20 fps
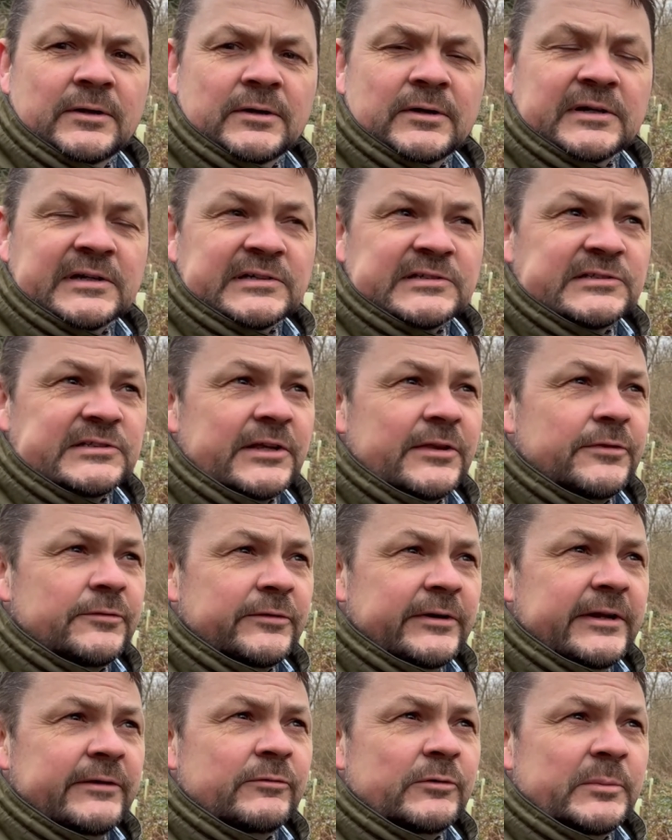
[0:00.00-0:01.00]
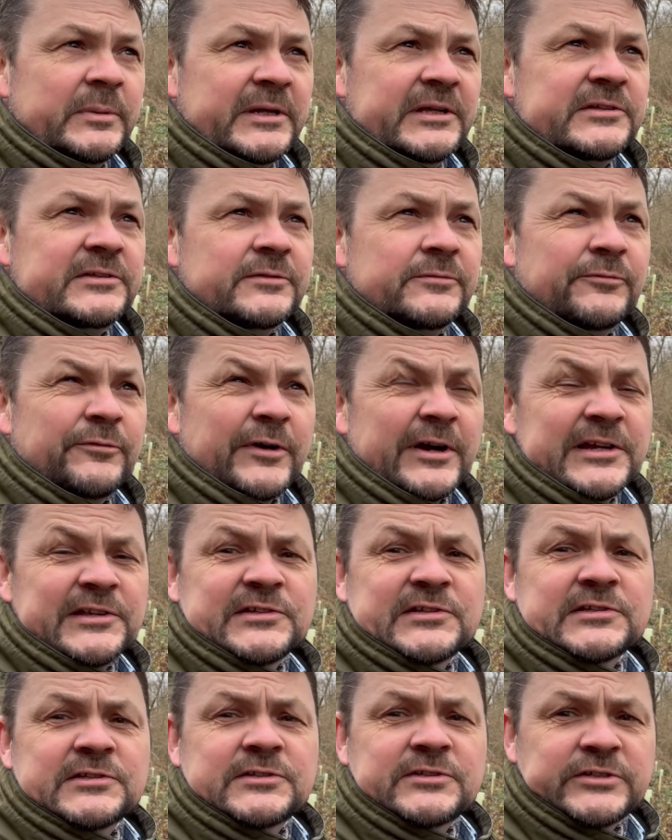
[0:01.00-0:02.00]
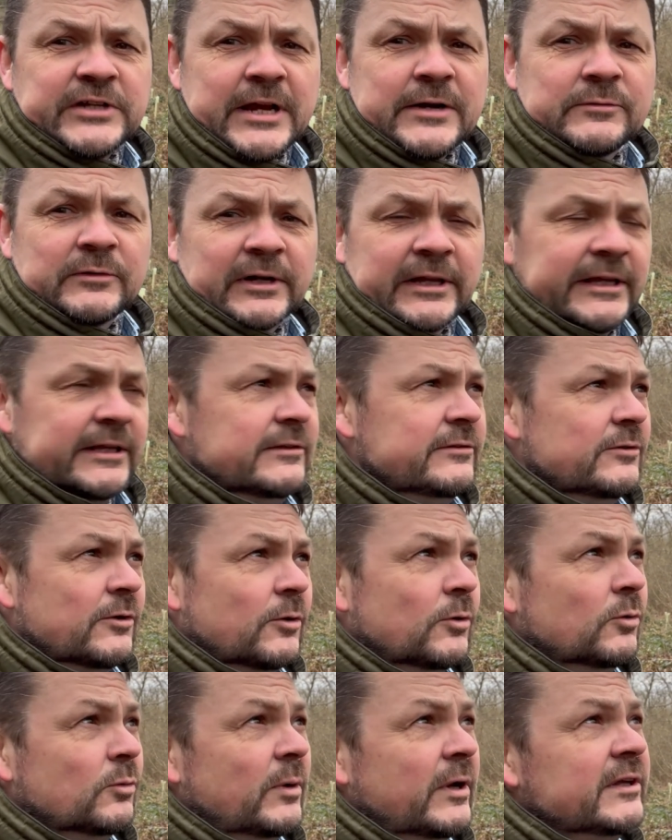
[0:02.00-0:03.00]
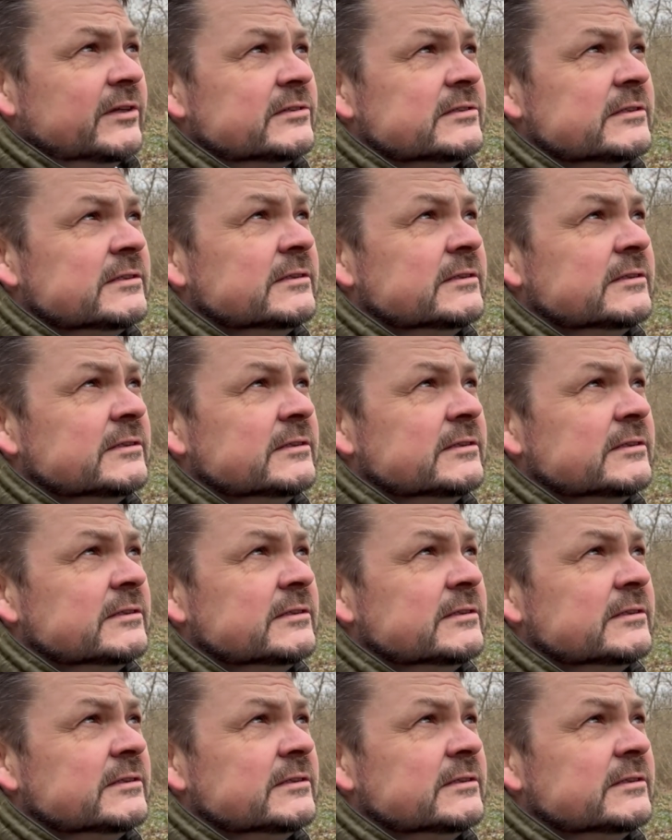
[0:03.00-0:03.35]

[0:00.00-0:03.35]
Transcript: As I said, 3 repeated phrases, generally, not always.